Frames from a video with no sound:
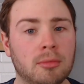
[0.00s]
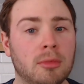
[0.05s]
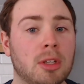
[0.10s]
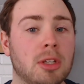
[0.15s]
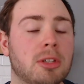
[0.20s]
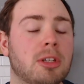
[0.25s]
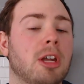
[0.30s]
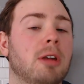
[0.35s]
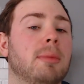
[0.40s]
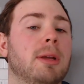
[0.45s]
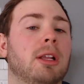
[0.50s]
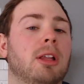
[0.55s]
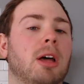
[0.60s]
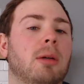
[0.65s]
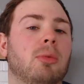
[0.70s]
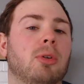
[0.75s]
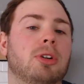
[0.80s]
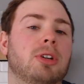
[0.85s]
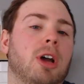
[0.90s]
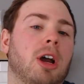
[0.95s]
There's going to be a
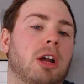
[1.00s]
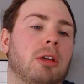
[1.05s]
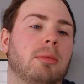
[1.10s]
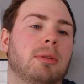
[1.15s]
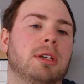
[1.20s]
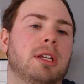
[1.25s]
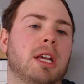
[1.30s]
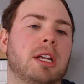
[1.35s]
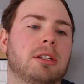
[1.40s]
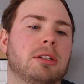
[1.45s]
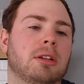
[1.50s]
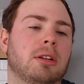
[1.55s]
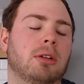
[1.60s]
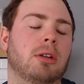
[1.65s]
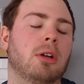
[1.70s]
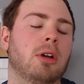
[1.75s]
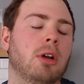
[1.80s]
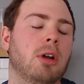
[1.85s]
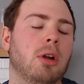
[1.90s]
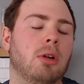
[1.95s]
lot more
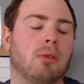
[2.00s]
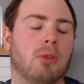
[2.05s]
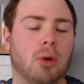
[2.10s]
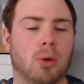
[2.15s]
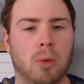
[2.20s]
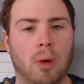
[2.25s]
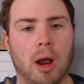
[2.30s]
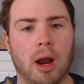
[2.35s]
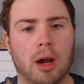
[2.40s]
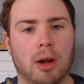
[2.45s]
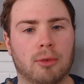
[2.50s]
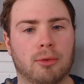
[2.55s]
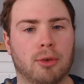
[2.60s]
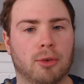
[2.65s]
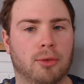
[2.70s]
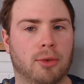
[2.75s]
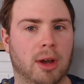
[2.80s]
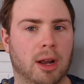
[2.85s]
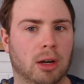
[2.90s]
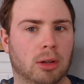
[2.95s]
documentation required
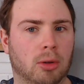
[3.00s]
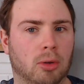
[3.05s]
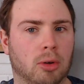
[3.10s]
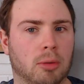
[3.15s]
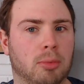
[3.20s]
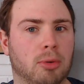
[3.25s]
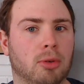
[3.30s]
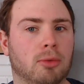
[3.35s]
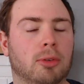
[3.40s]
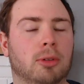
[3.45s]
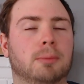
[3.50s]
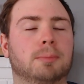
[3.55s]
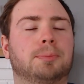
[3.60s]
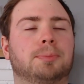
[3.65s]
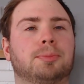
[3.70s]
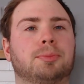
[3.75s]
for final loan approval.